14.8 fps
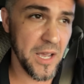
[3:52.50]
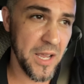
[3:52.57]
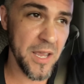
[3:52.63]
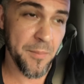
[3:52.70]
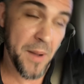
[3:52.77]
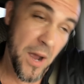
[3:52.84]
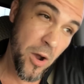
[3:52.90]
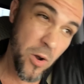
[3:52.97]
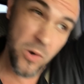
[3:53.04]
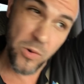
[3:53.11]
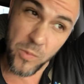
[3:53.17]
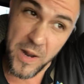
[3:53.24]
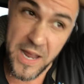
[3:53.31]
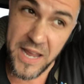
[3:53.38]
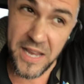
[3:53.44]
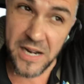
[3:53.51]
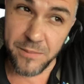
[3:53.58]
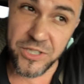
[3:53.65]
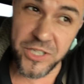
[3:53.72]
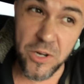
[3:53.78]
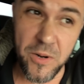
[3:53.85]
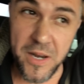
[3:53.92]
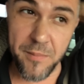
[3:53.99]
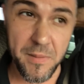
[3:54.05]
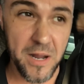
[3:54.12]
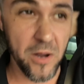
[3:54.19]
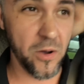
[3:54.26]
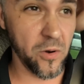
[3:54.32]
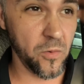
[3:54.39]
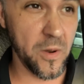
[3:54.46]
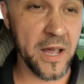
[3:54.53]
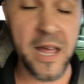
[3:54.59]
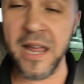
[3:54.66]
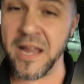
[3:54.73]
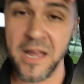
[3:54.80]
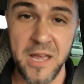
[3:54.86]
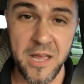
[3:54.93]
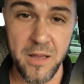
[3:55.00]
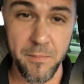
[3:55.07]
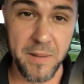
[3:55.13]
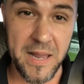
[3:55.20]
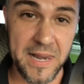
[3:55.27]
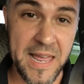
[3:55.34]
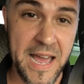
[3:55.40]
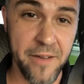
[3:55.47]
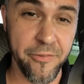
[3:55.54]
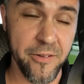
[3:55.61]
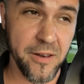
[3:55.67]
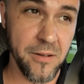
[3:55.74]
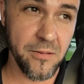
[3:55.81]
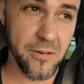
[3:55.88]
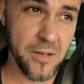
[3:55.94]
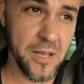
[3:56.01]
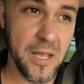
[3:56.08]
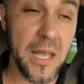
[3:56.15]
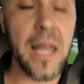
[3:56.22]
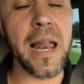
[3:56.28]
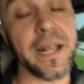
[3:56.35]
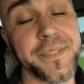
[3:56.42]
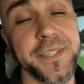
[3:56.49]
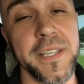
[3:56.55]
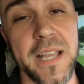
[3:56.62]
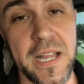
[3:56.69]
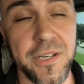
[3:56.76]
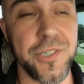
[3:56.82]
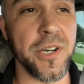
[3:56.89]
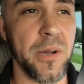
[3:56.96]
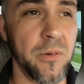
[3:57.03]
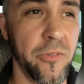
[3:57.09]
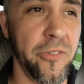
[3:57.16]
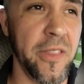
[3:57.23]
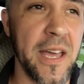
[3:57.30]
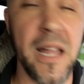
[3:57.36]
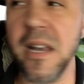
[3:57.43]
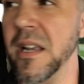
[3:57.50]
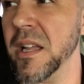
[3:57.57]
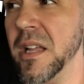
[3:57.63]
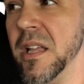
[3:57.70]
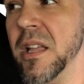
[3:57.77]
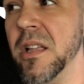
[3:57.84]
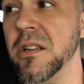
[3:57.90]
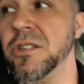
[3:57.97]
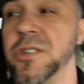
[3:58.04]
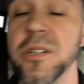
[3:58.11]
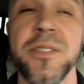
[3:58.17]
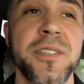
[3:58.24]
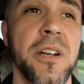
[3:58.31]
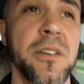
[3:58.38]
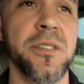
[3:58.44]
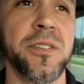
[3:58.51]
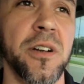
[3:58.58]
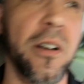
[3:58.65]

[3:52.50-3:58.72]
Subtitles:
own way, and I'm showing it my own way by laughing. And I actually got in trouble for that. The drill sergeant